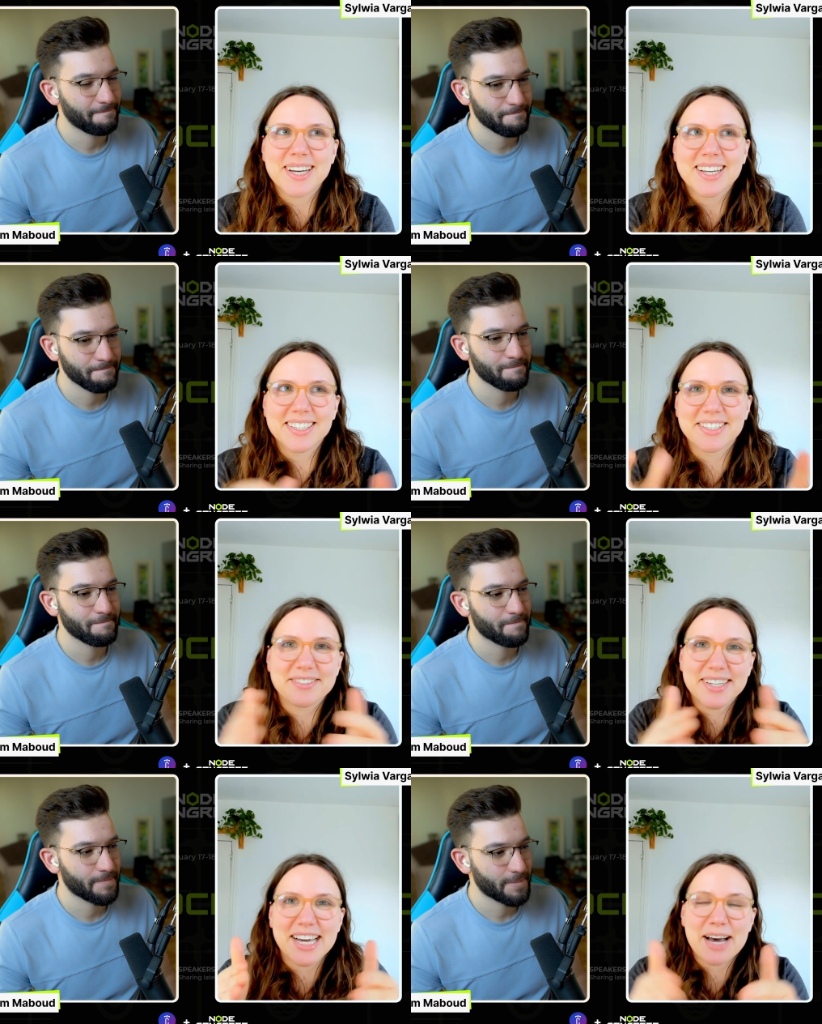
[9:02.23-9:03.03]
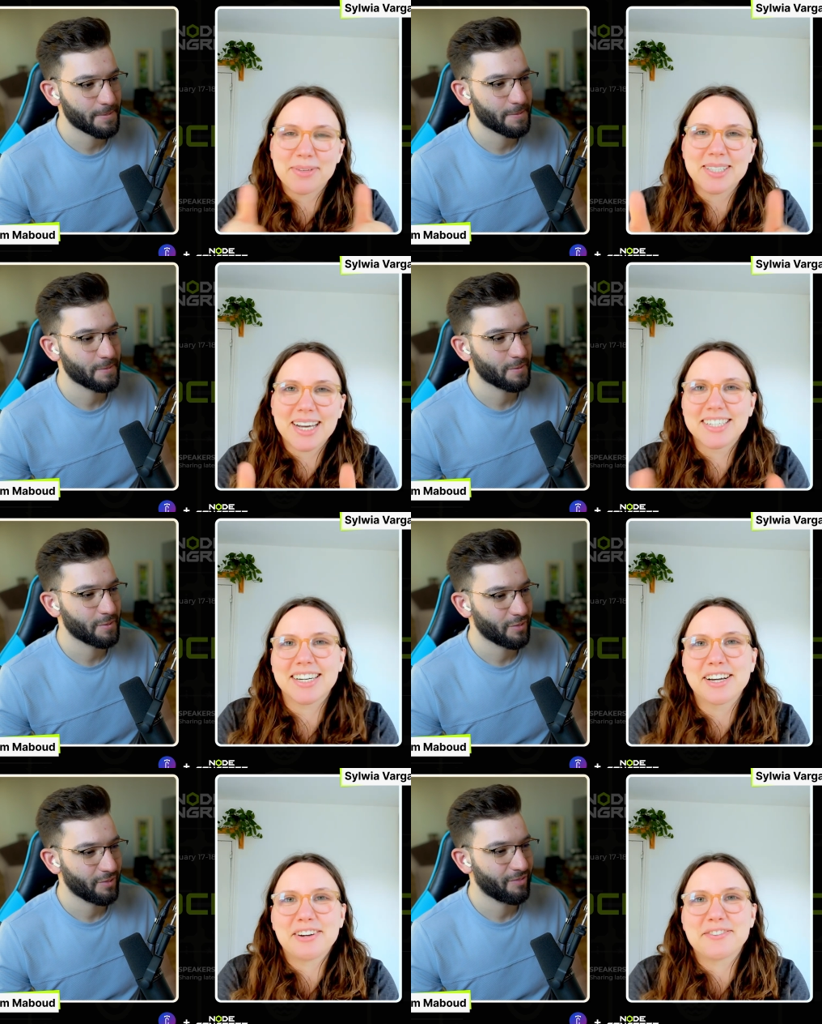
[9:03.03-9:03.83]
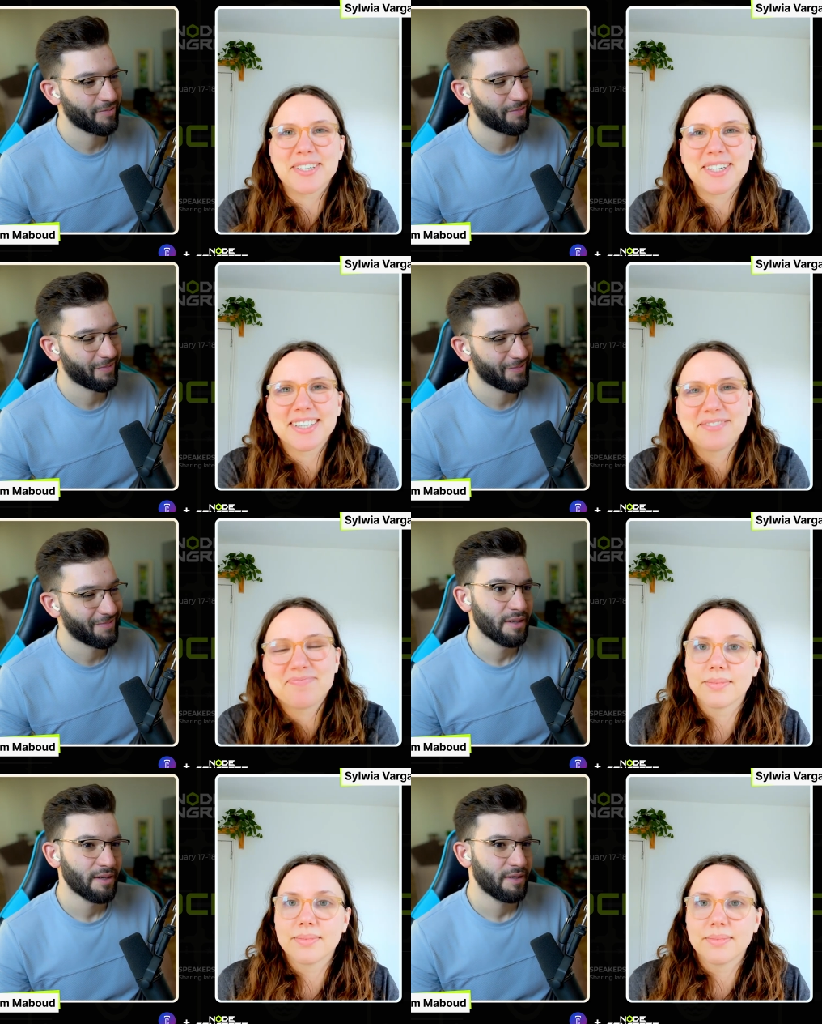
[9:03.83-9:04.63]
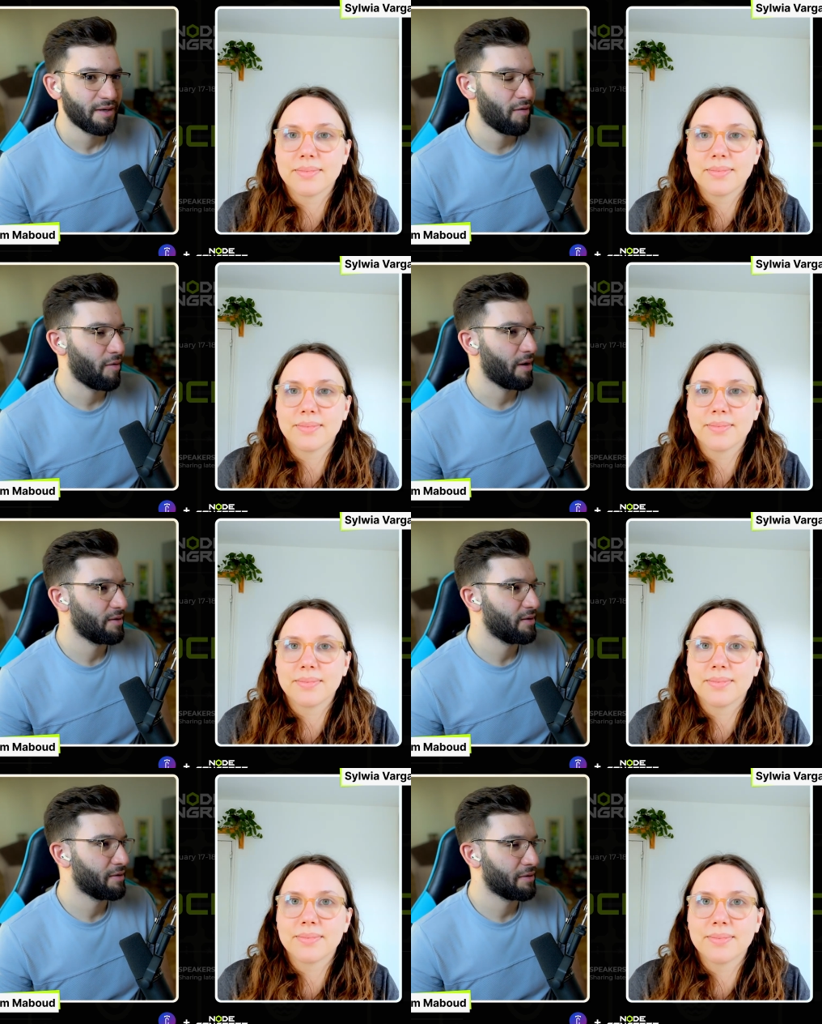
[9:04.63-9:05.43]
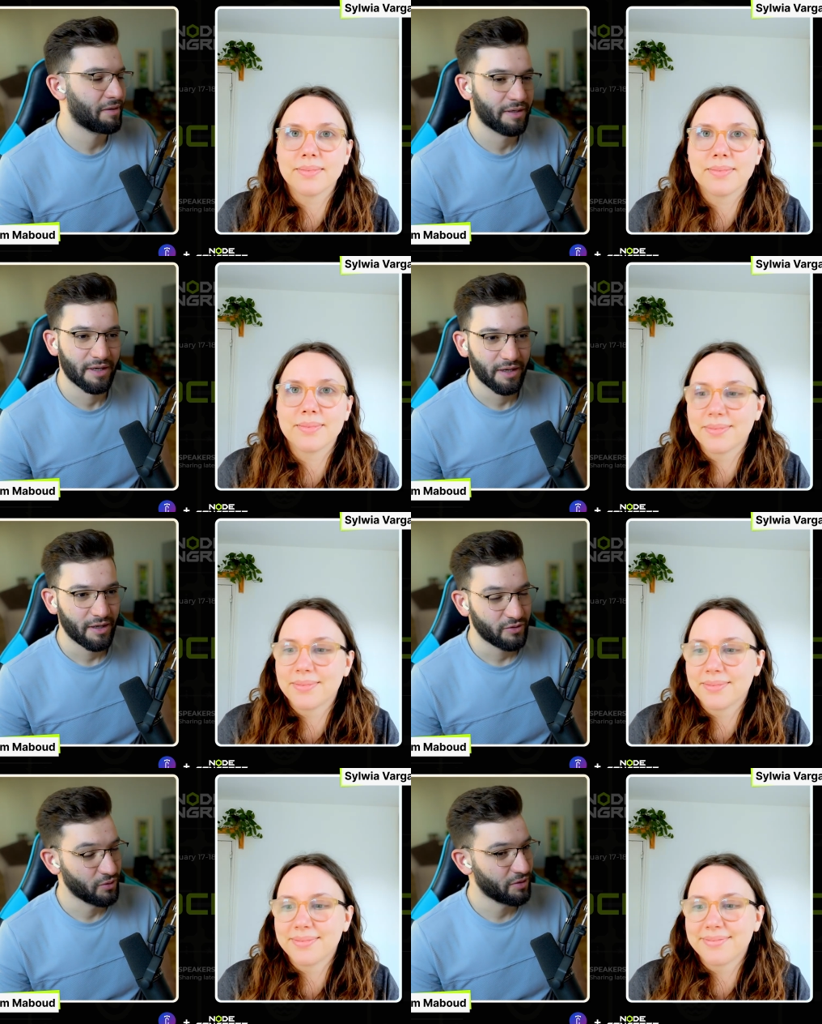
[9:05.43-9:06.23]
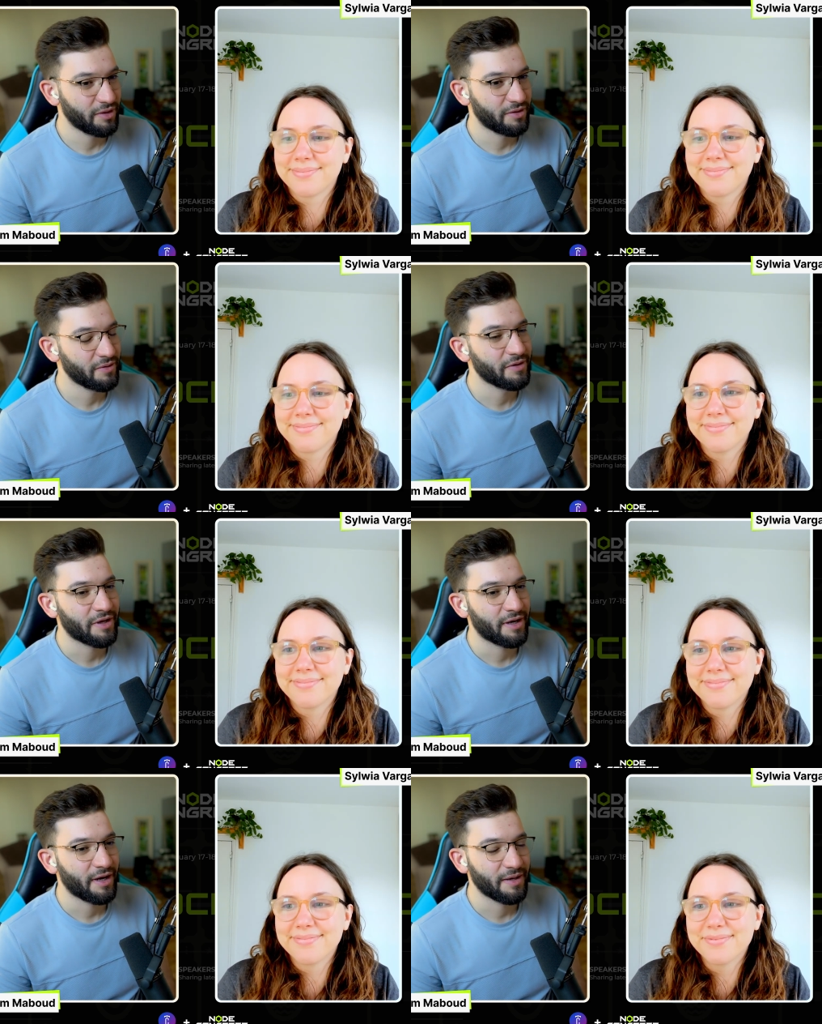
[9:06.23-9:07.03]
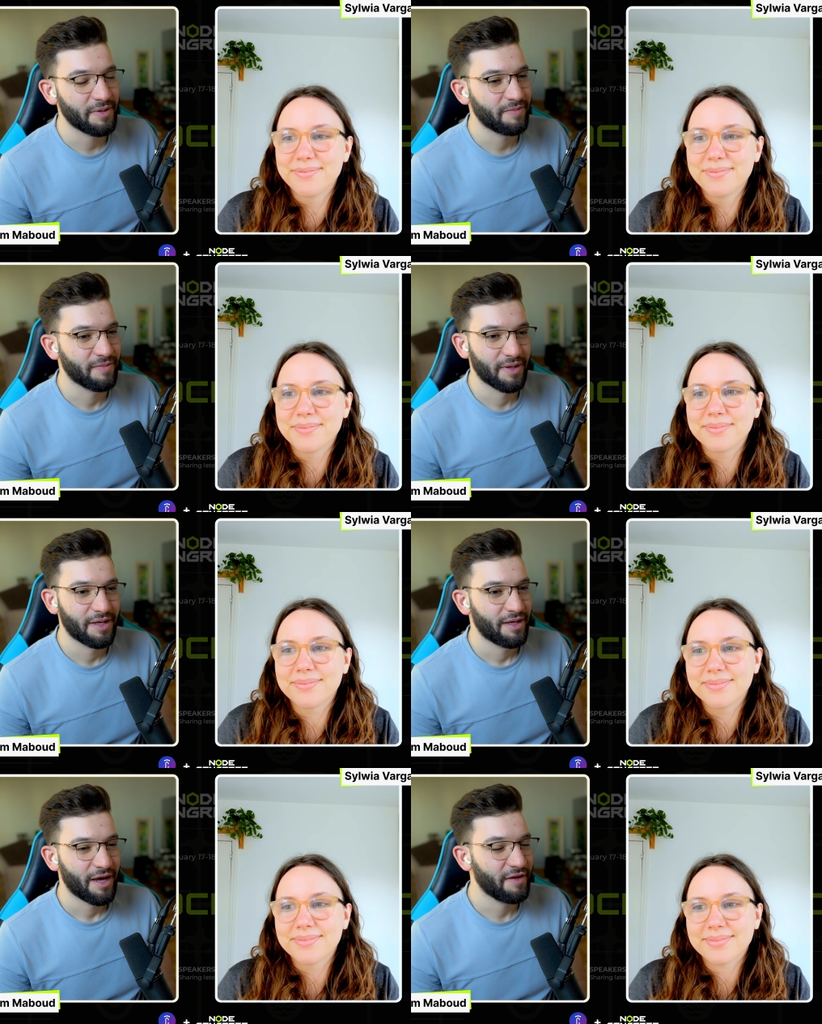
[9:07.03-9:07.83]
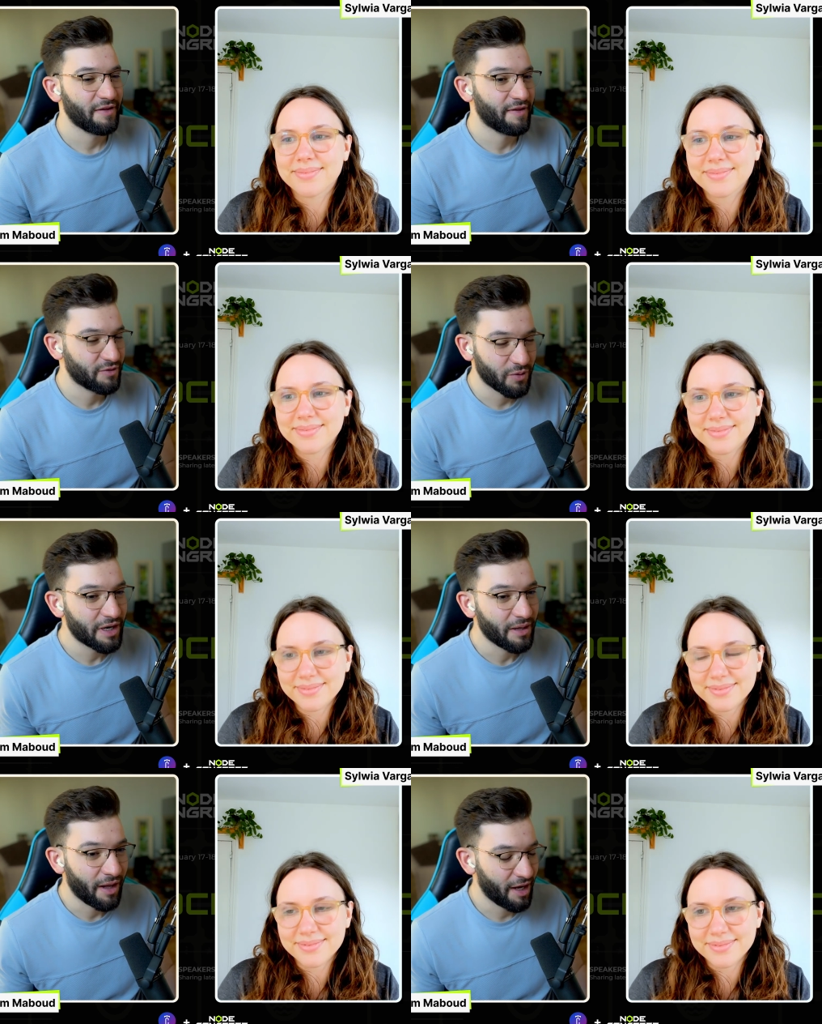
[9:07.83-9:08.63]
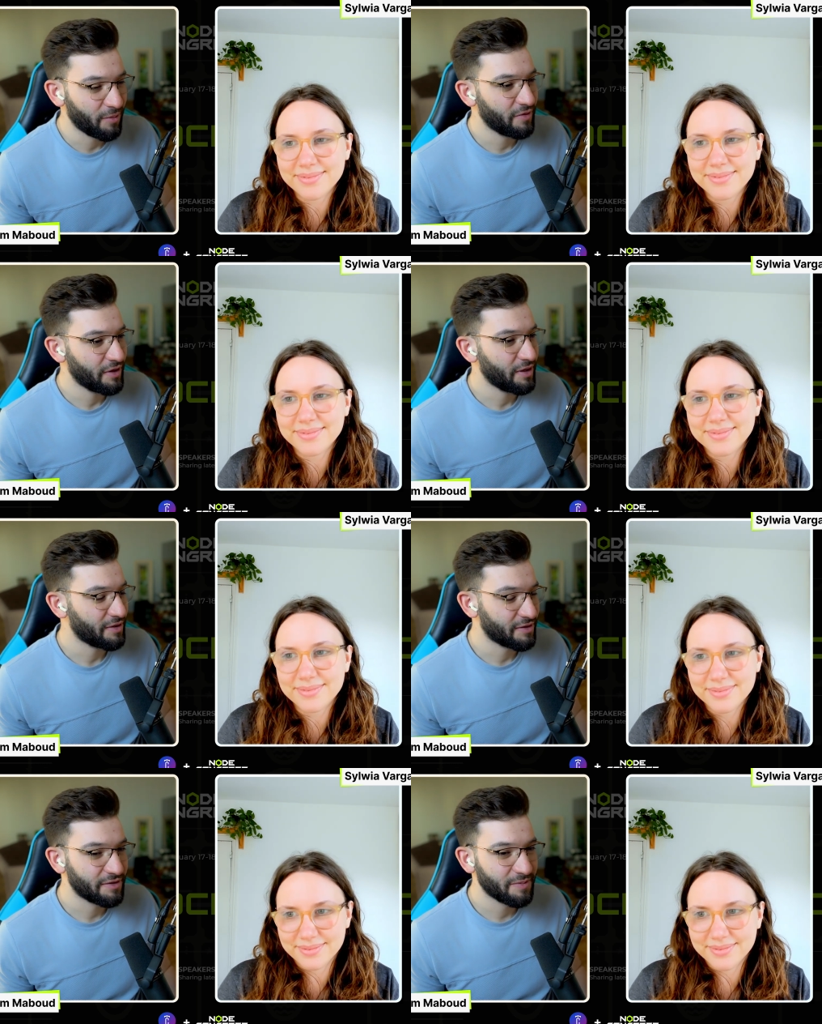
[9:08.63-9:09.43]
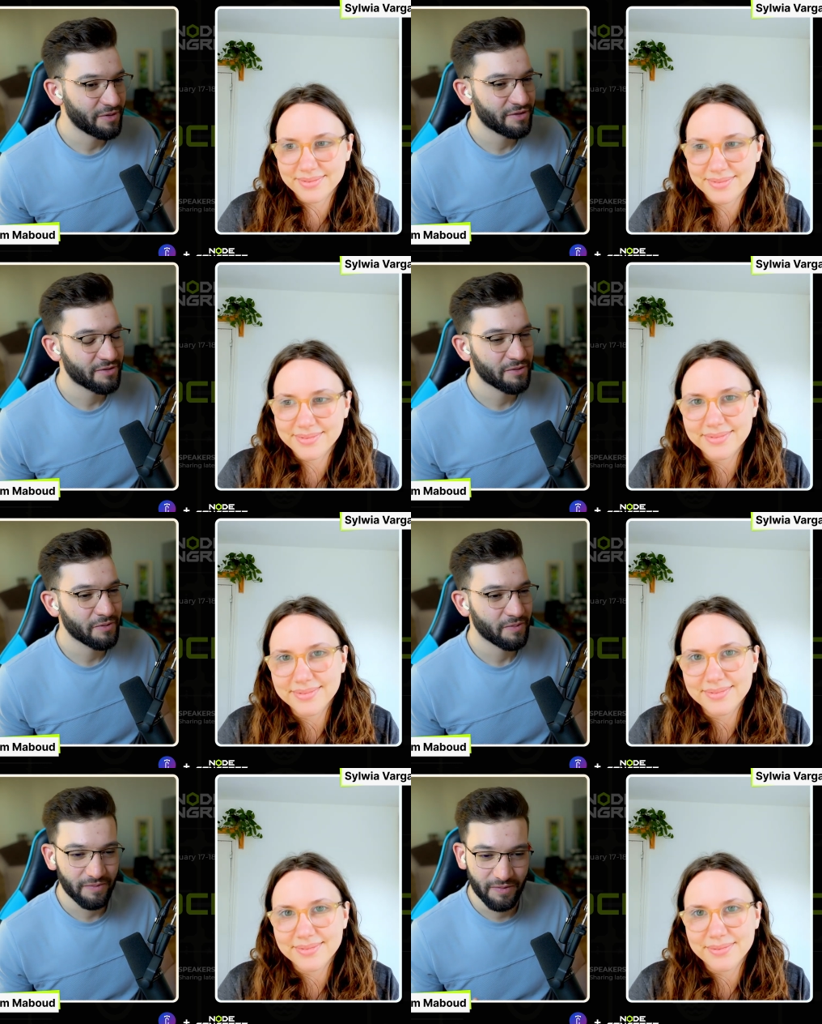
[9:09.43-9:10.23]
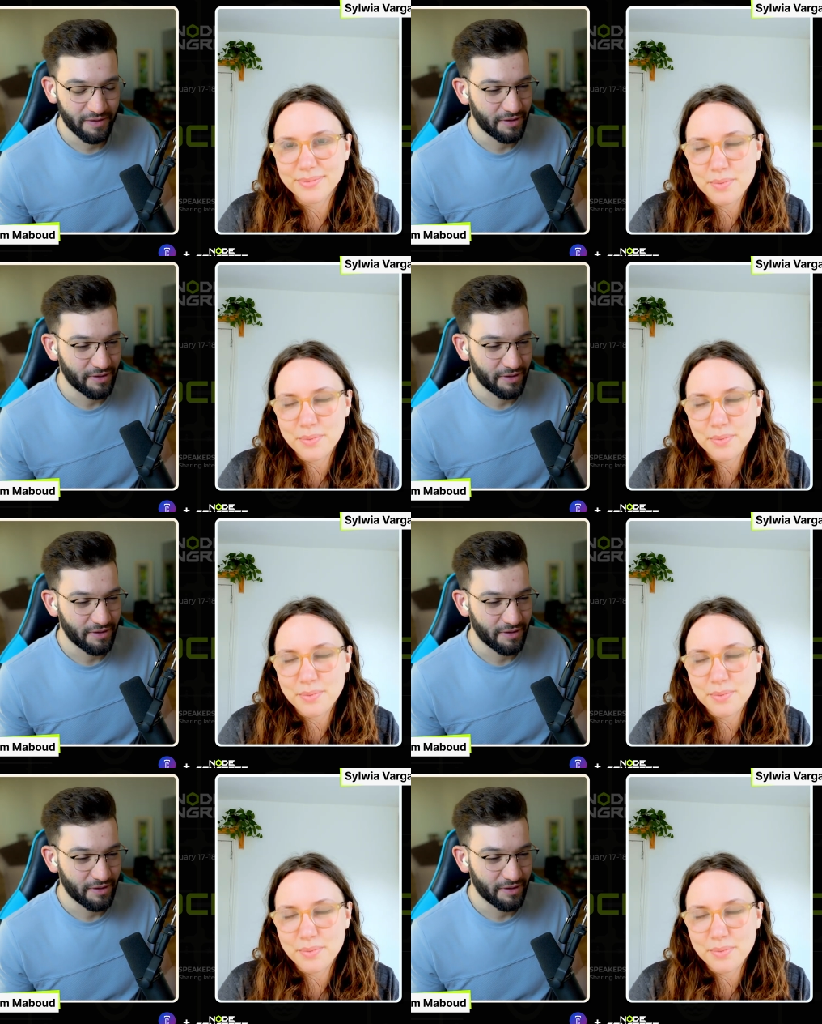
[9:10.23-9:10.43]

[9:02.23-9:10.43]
Speaker 1: that, you know, the gap is actually closing. Yeah,
Speaker 2: I totally agree with that. I mean, I think that's what I like about the ecosystem in general, the